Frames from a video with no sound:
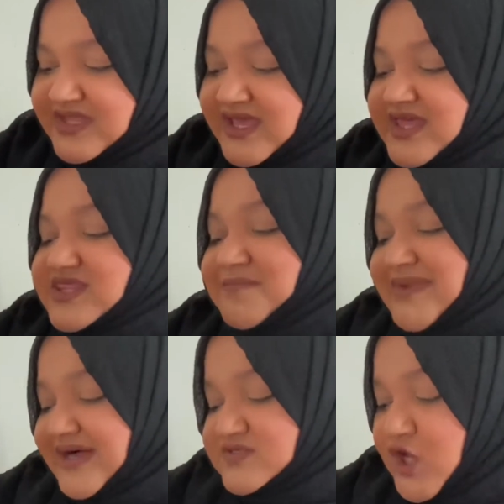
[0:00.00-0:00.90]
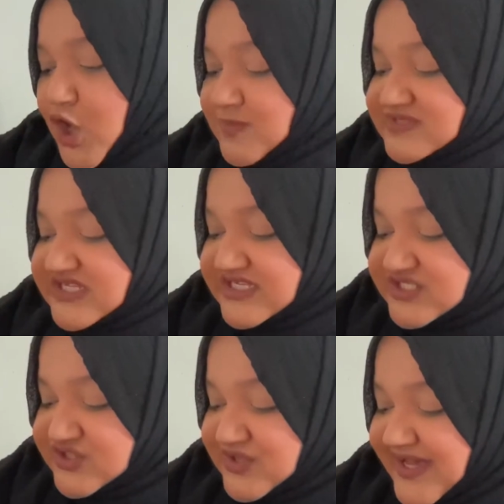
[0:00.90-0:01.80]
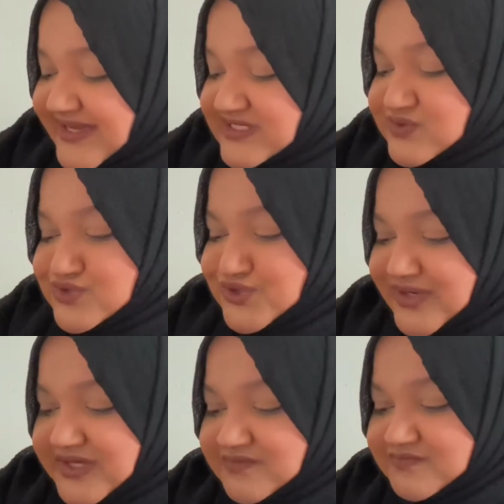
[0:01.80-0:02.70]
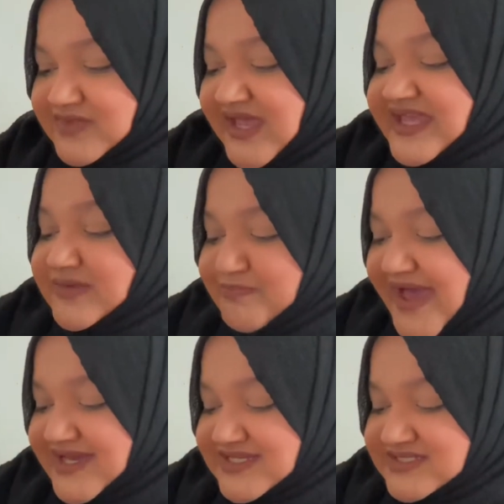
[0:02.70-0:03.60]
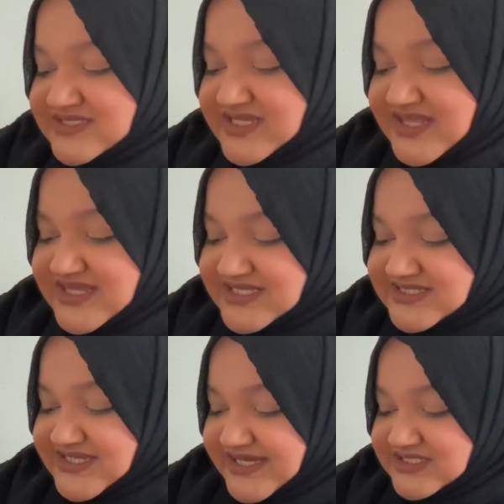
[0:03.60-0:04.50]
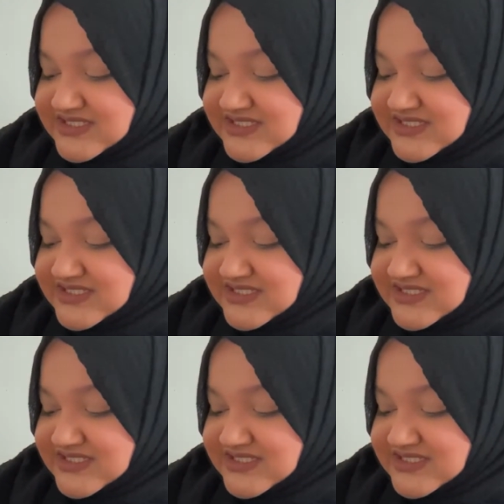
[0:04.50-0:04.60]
The mouse hopped into the hazel tree. He beckoned, then said,